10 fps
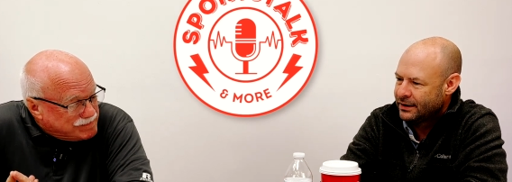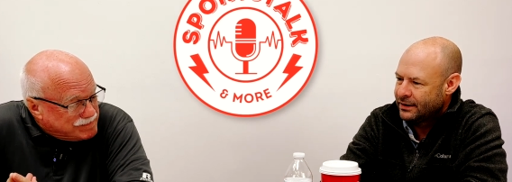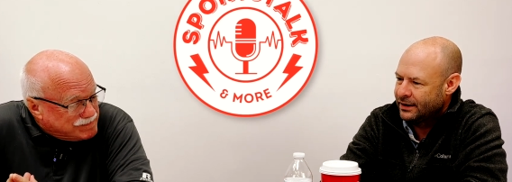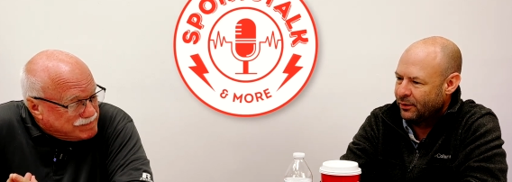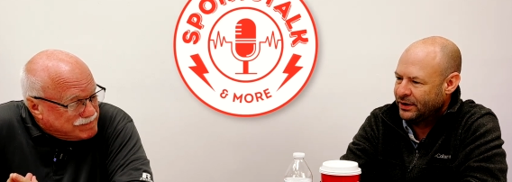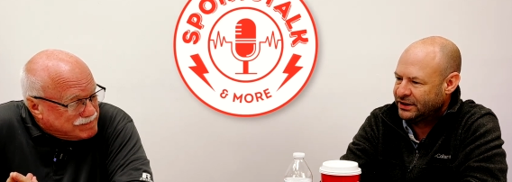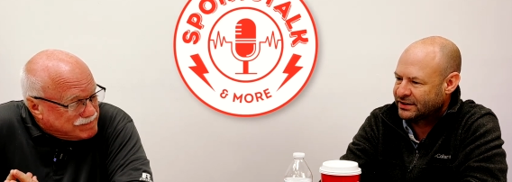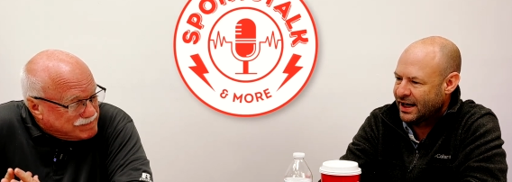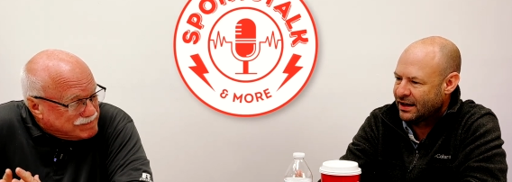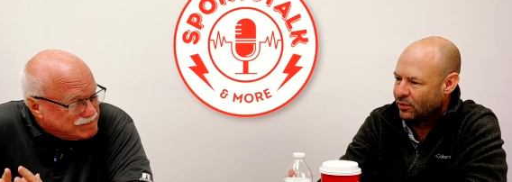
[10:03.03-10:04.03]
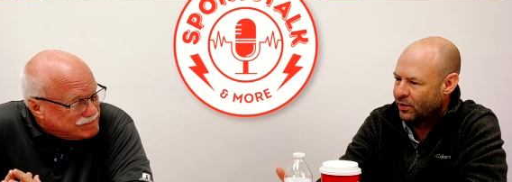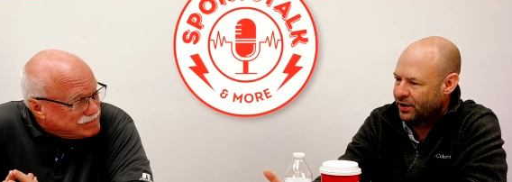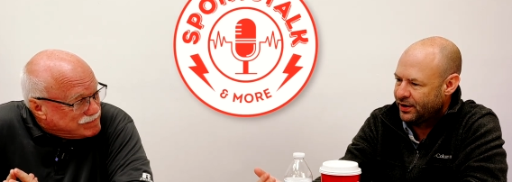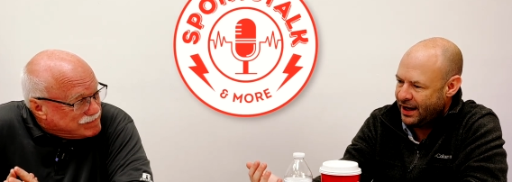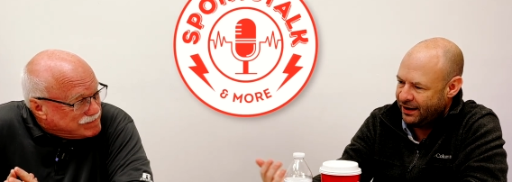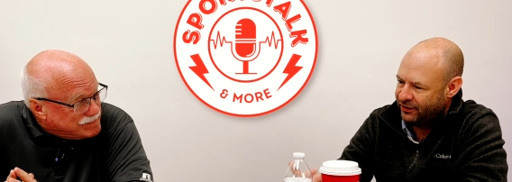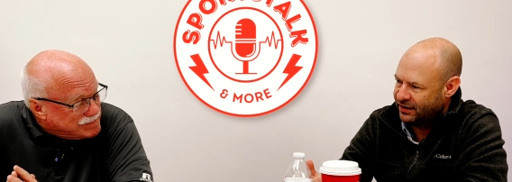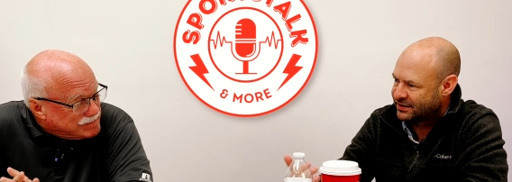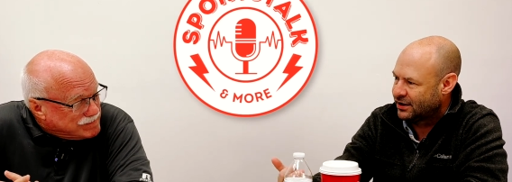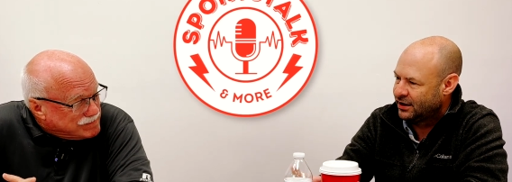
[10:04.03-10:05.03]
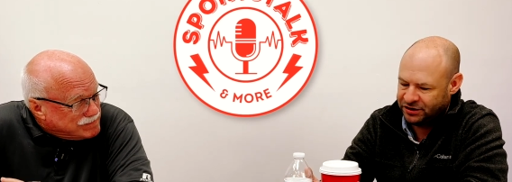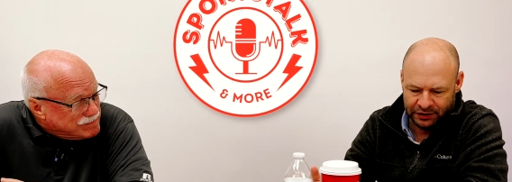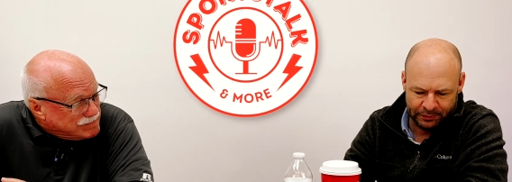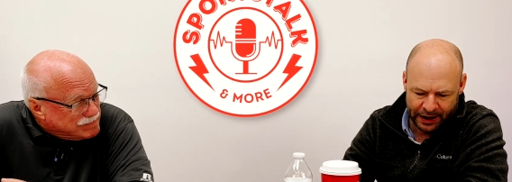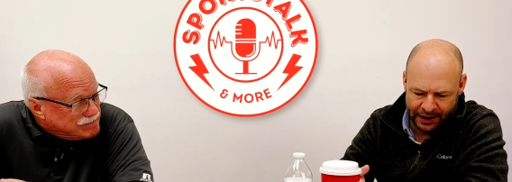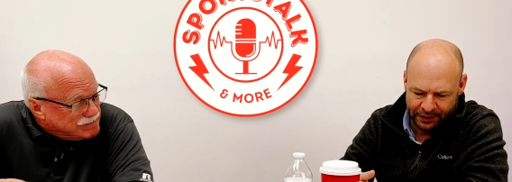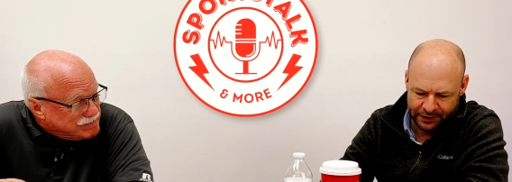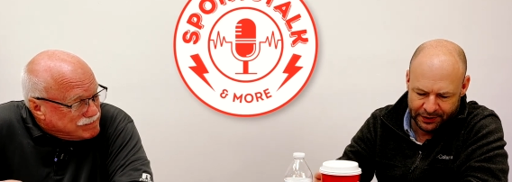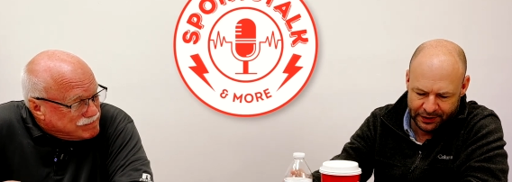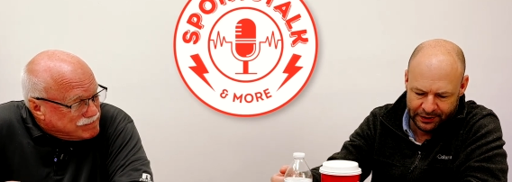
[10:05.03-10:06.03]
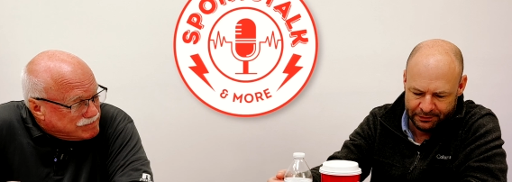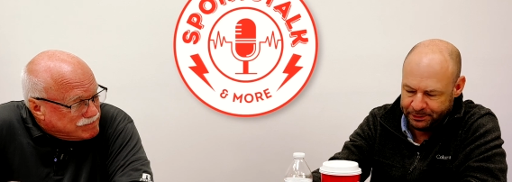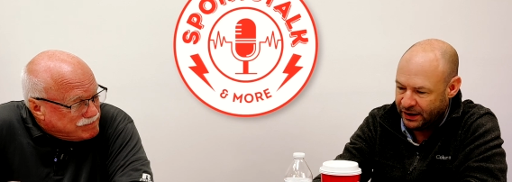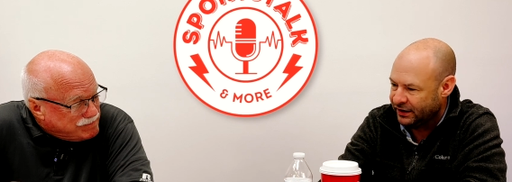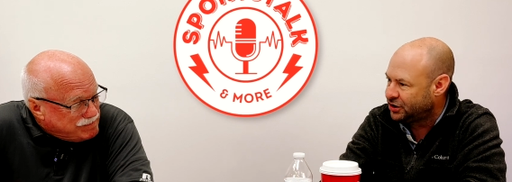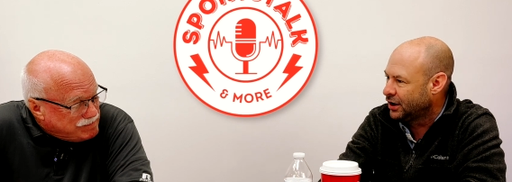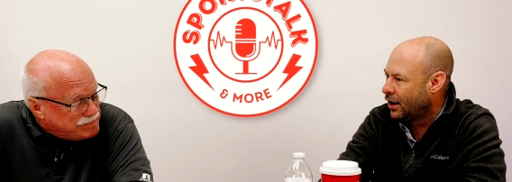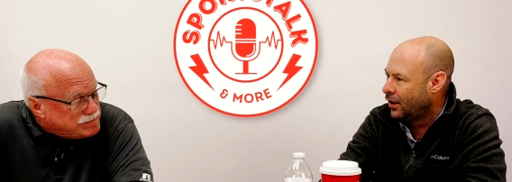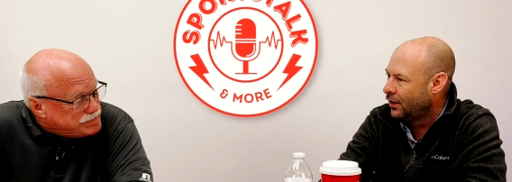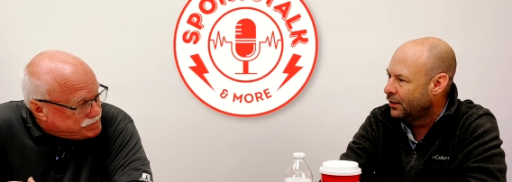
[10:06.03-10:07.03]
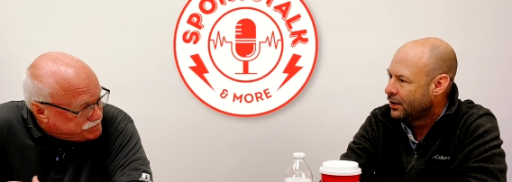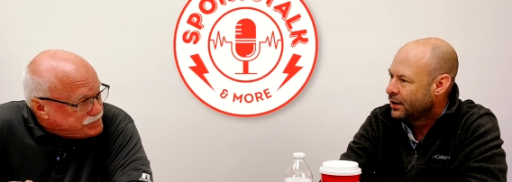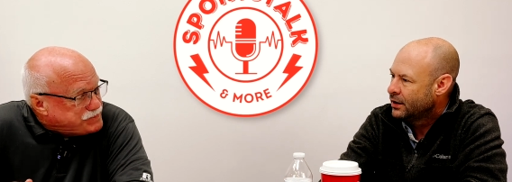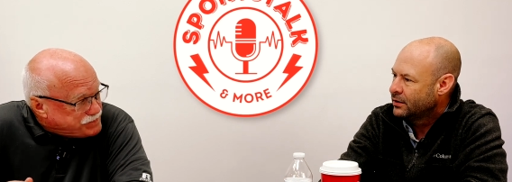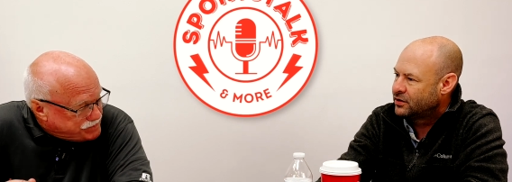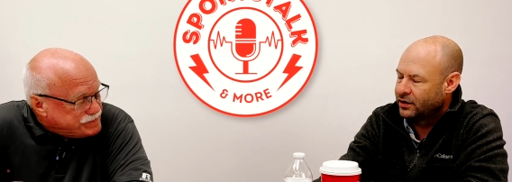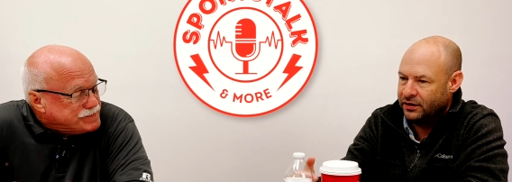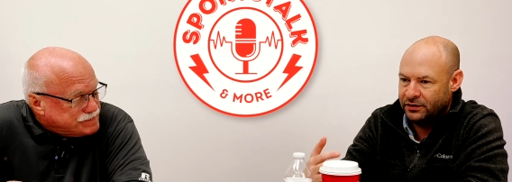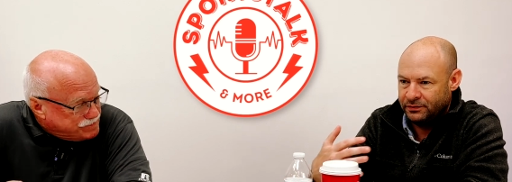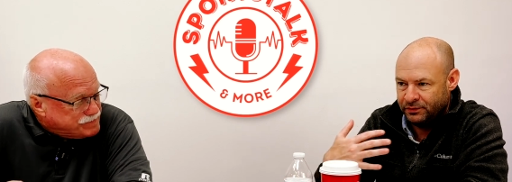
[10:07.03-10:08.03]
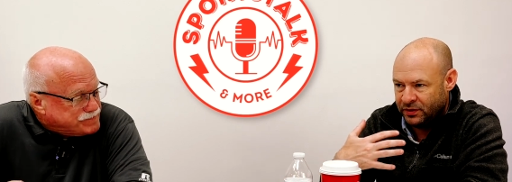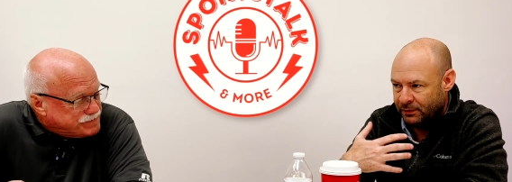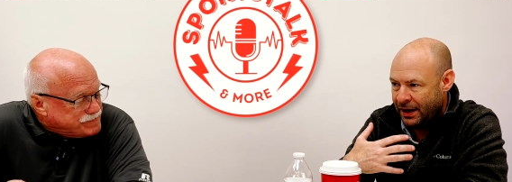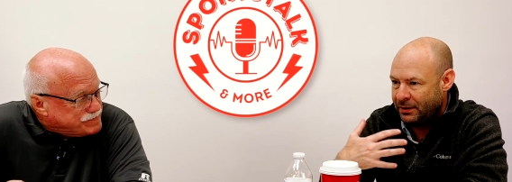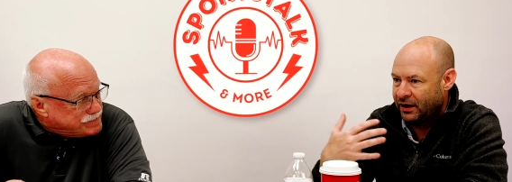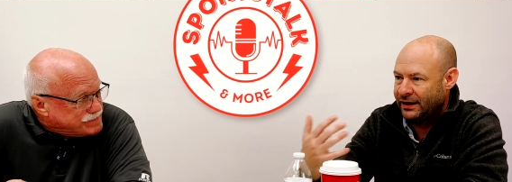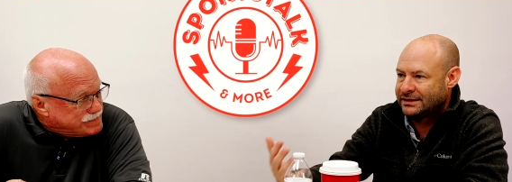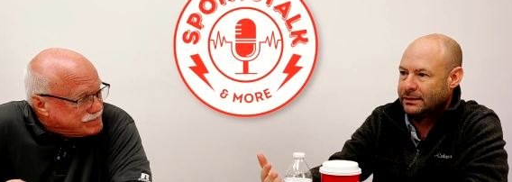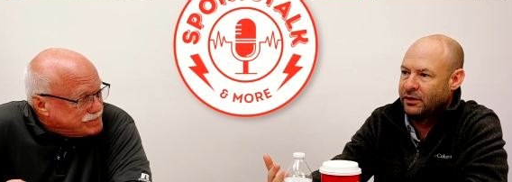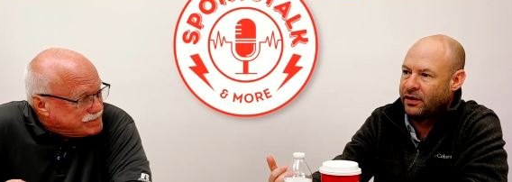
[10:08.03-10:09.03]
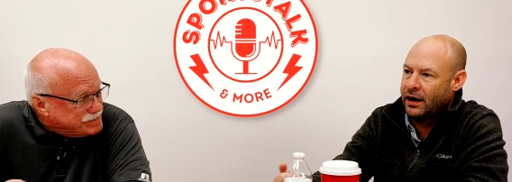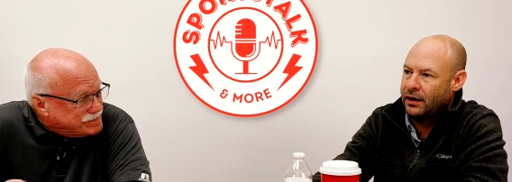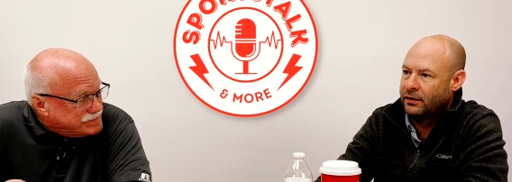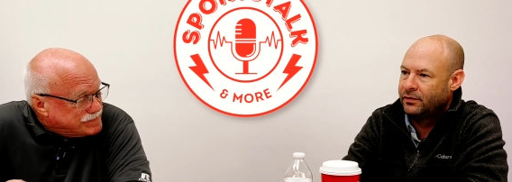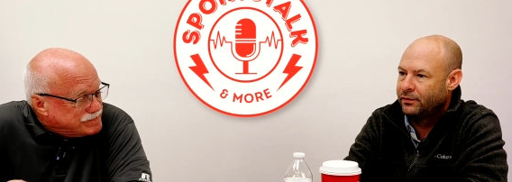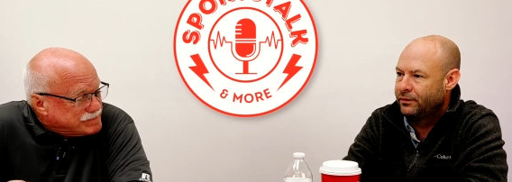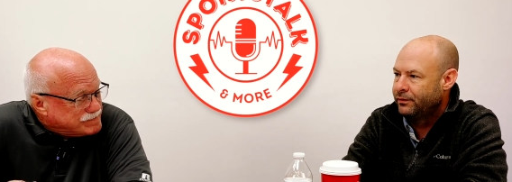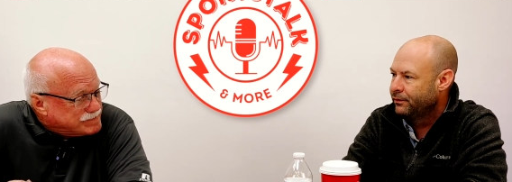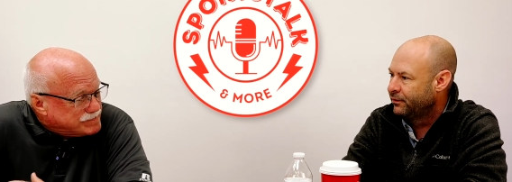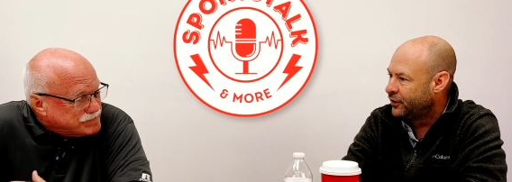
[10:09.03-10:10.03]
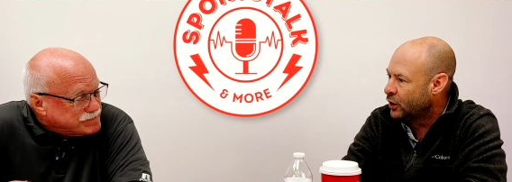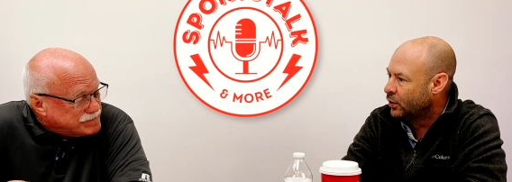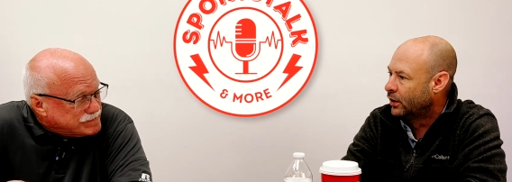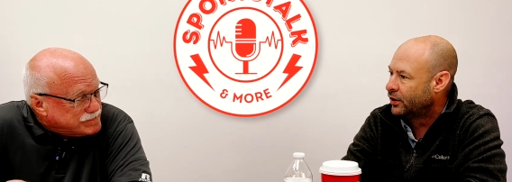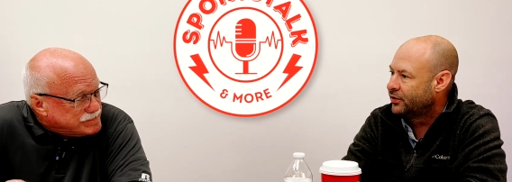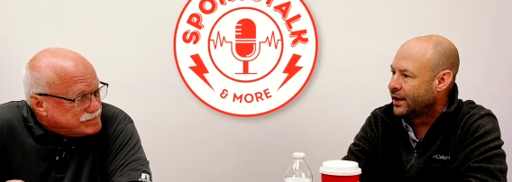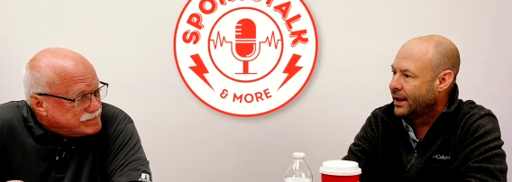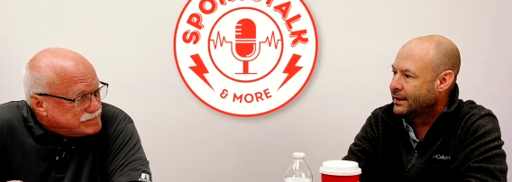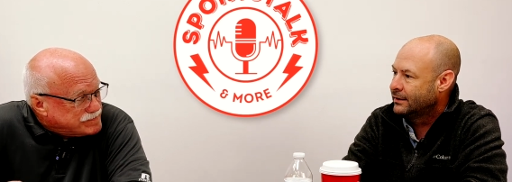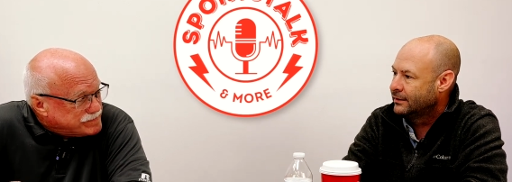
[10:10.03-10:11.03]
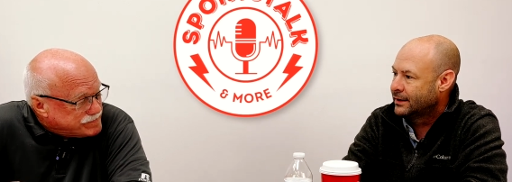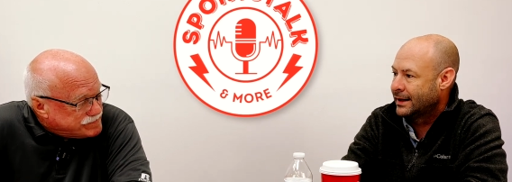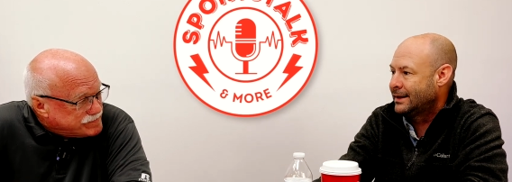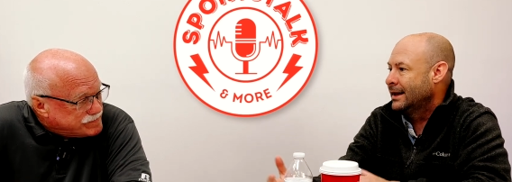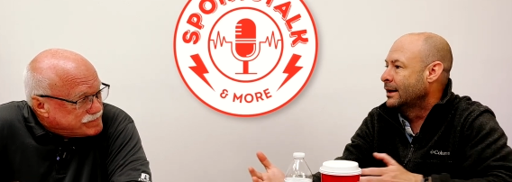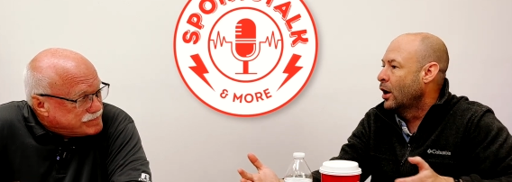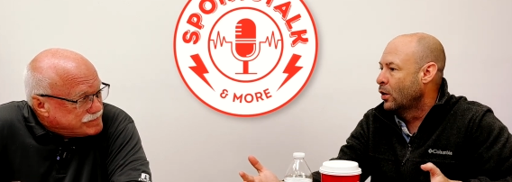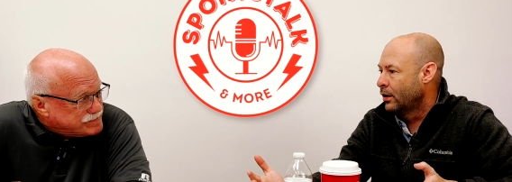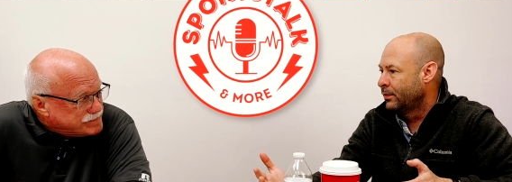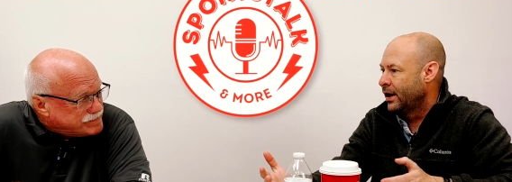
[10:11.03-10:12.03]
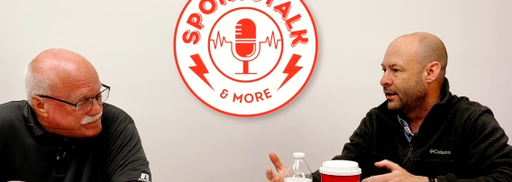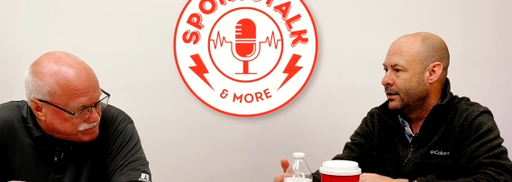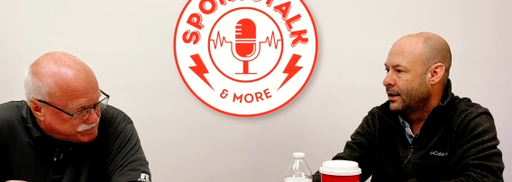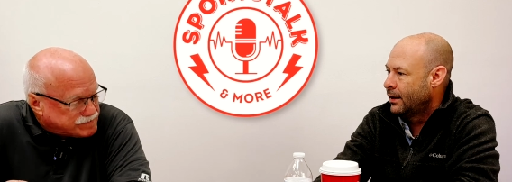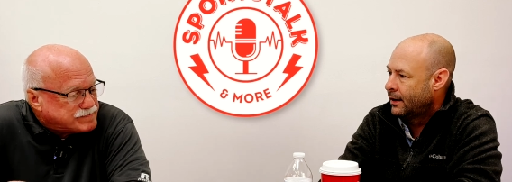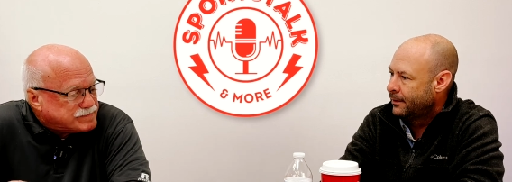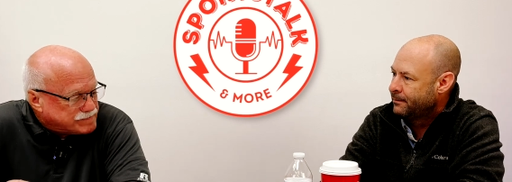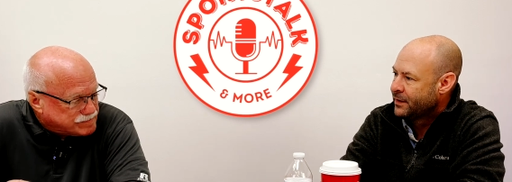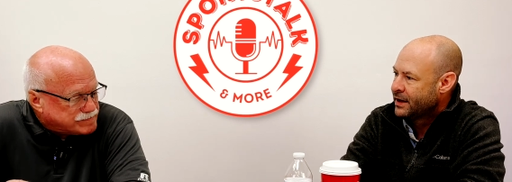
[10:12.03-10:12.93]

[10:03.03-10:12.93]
Speaker 1: that we just kind of wanted to have a discussion about uh, Billy Shaw to to maybe let some of our viewers that that didn't know him that uh, um,